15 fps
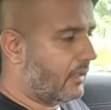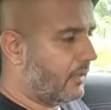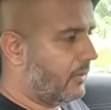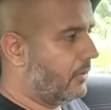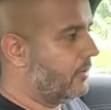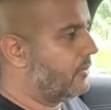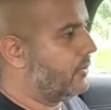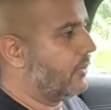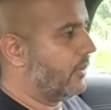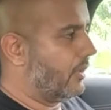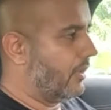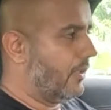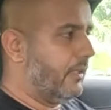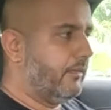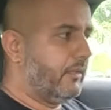Also,
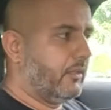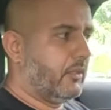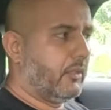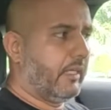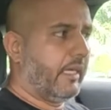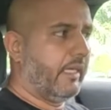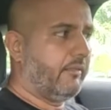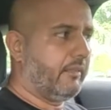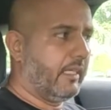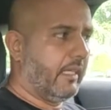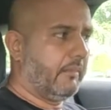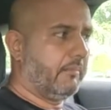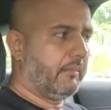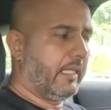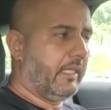even though I
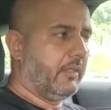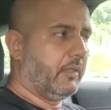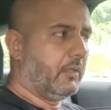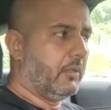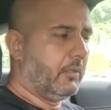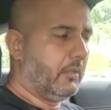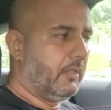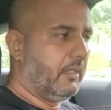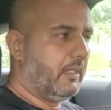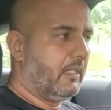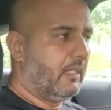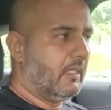get my own